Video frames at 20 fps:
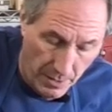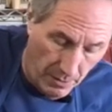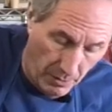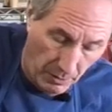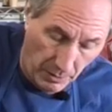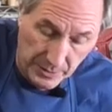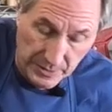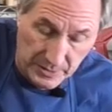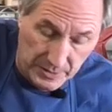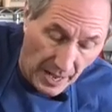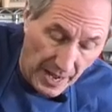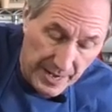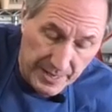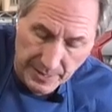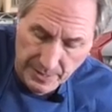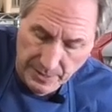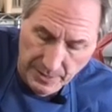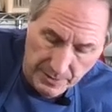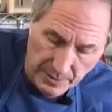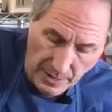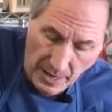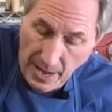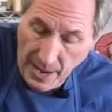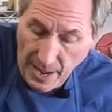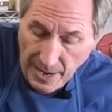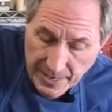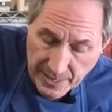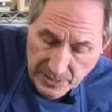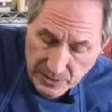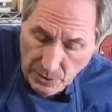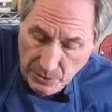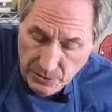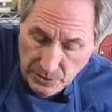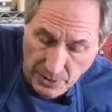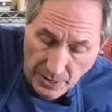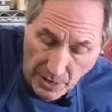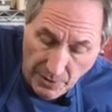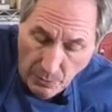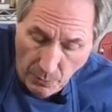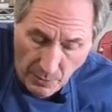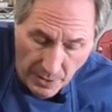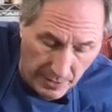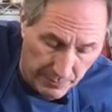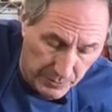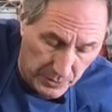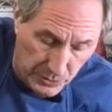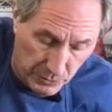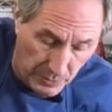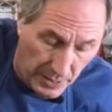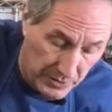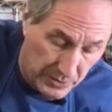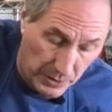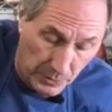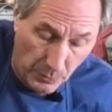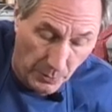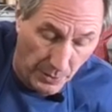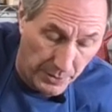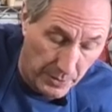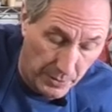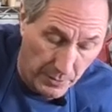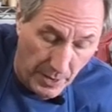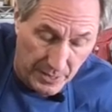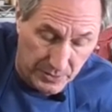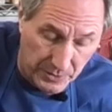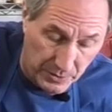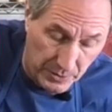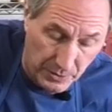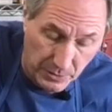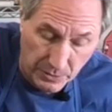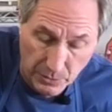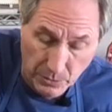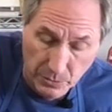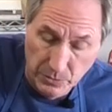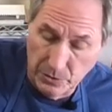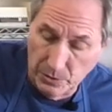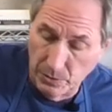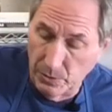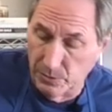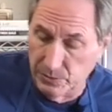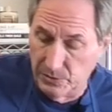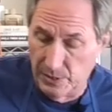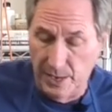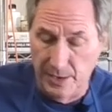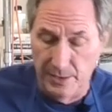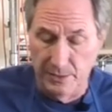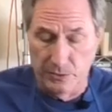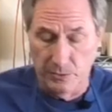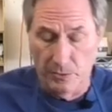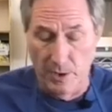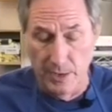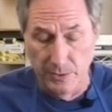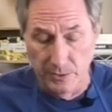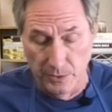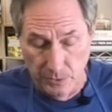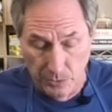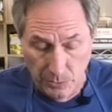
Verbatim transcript: or at least I didn't. I, I guess there's another way of distressing where you actually do show sanding scratches.